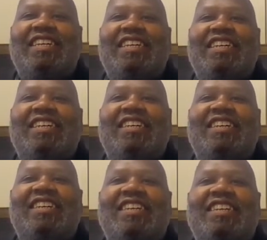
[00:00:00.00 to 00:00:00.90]

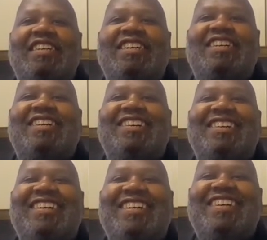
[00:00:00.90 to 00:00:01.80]

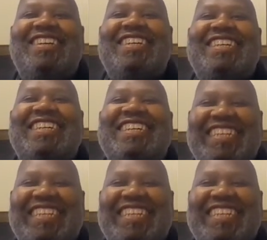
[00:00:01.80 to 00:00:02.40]
[no speech]